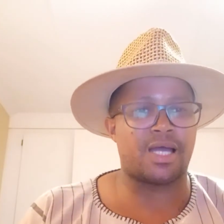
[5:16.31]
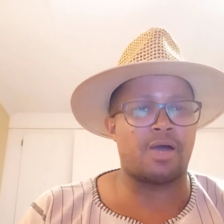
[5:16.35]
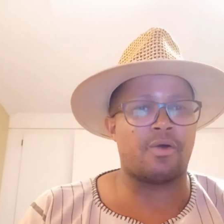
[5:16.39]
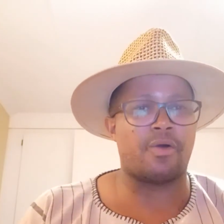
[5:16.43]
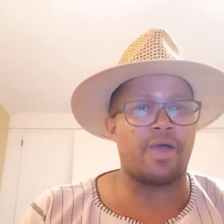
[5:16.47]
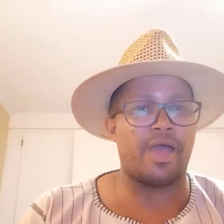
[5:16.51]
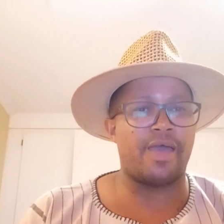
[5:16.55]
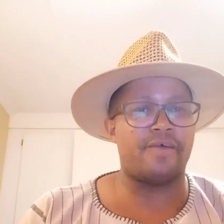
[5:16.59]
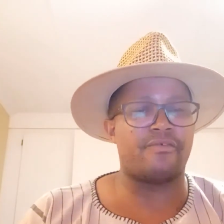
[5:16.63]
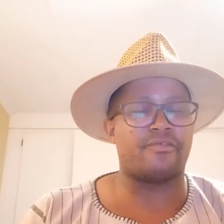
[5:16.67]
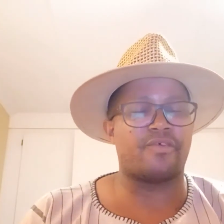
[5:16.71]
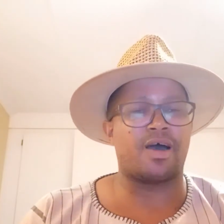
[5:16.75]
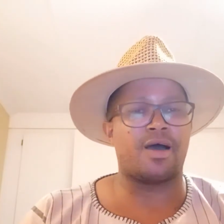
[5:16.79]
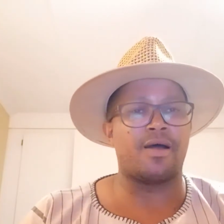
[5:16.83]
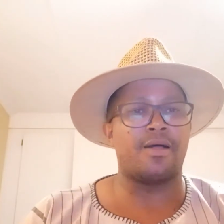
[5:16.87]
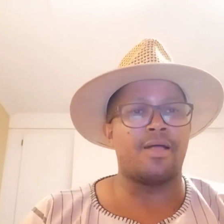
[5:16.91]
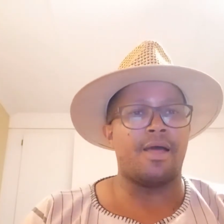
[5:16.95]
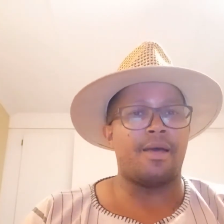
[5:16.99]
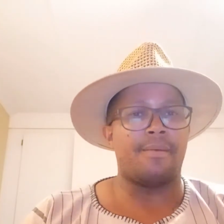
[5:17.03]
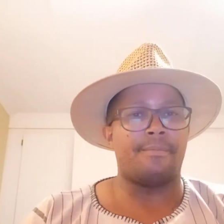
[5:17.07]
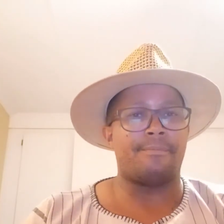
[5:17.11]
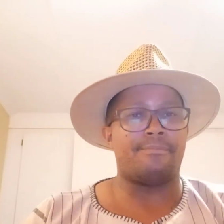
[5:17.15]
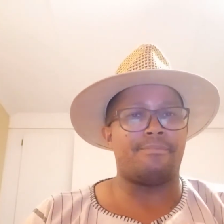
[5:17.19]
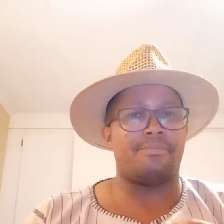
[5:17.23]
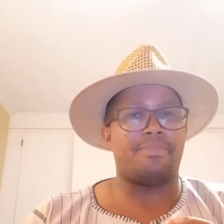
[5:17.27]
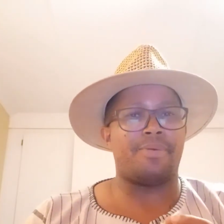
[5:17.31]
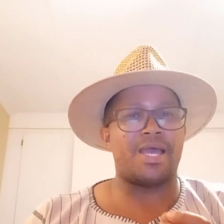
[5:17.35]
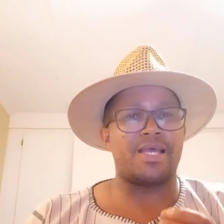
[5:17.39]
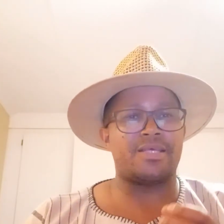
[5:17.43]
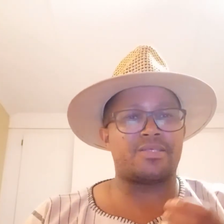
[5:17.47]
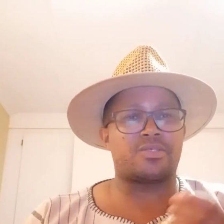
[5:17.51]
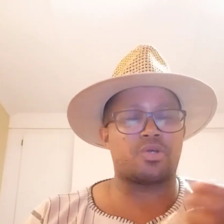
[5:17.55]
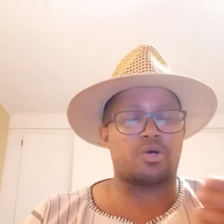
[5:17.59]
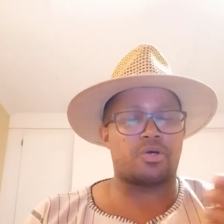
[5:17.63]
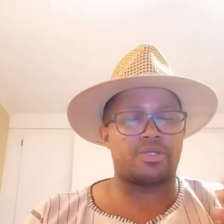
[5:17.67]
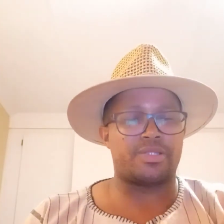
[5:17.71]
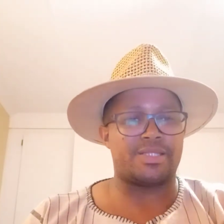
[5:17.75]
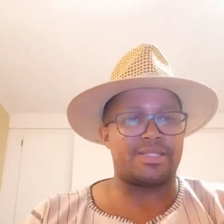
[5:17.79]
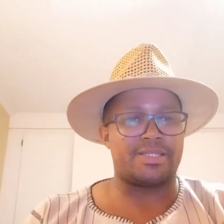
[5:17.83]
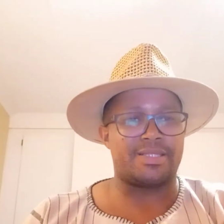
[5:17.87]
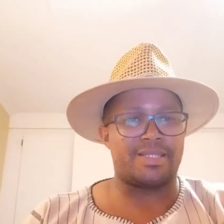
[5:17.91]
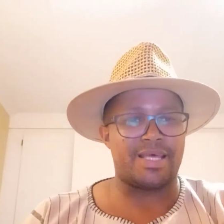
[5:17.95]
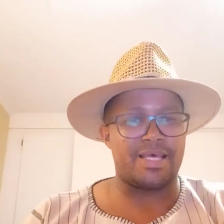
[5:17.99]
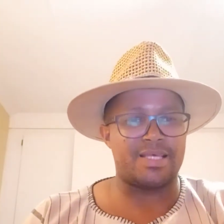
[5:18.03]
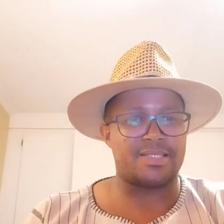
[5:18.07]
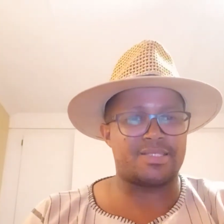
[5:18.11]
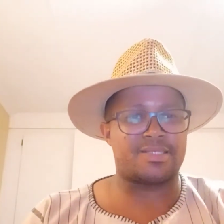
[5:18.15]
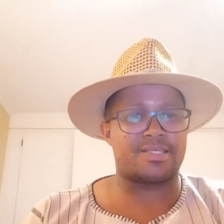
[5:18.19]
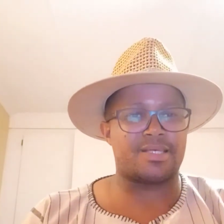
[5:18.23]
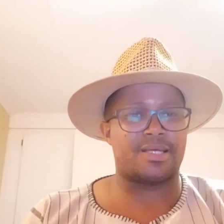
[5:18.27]
However, based on
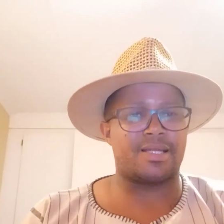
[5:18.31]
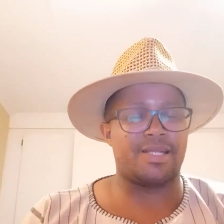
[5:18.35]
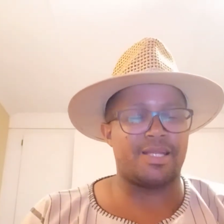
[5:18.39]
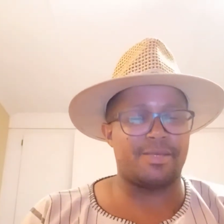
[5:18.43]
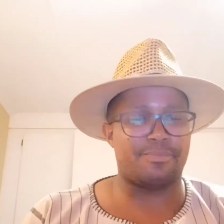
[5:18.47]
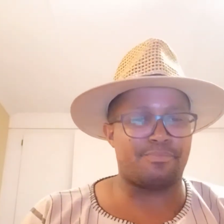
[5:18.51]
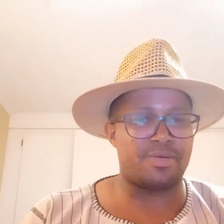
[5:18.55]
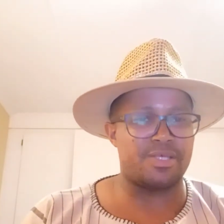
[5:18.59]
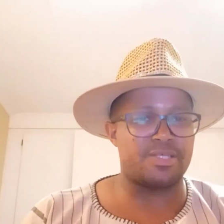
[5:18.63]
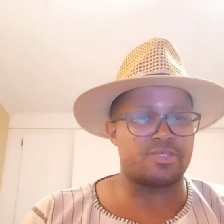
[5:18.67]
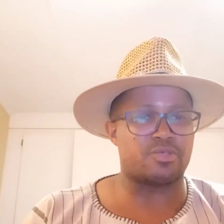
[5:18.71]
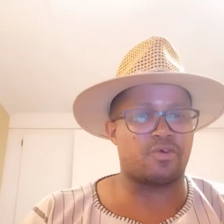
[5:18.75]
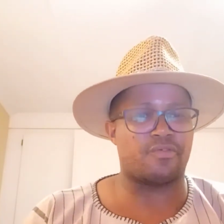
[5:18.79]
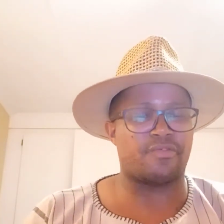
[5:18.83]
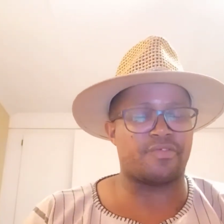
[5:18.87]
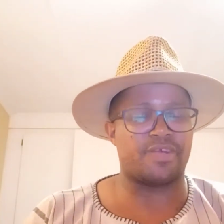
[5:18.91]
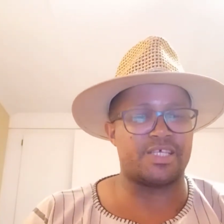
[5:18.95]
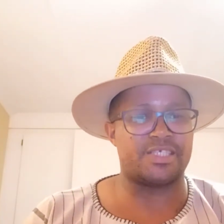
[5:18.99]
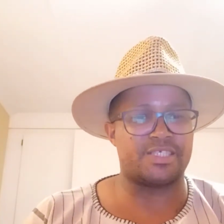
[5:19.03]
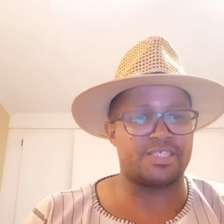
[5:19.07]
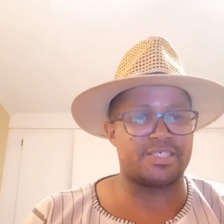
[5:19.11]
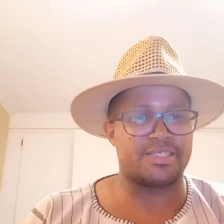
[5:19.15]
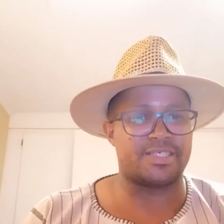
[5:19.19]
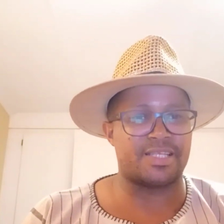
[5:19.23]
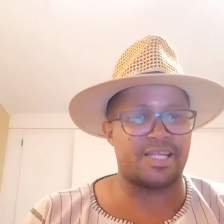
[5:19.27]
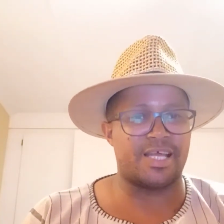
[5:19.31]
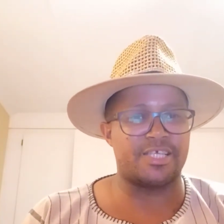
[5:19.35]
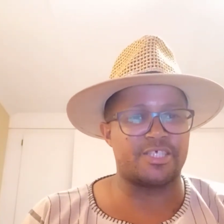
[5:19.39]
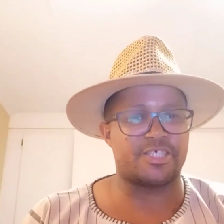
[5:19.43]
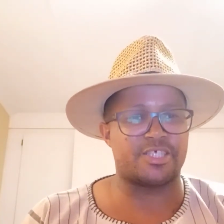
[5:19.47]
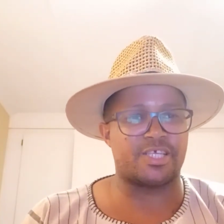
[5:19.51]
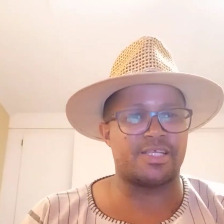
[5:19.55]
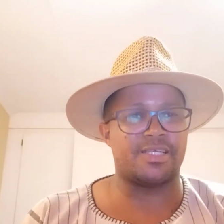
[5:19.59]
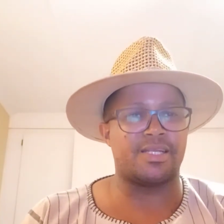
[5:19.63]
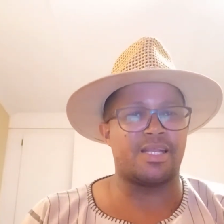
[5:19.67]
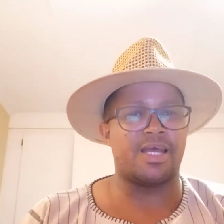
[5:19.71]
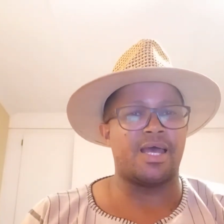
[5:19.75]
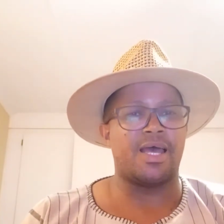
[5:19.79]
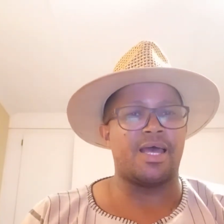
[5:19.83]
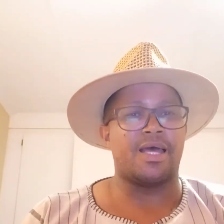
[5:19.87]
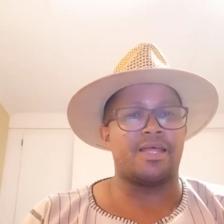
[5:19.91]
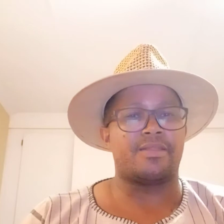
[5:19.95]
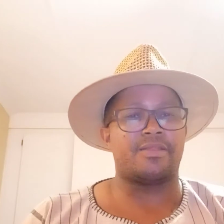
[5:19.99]
this piece of legislation,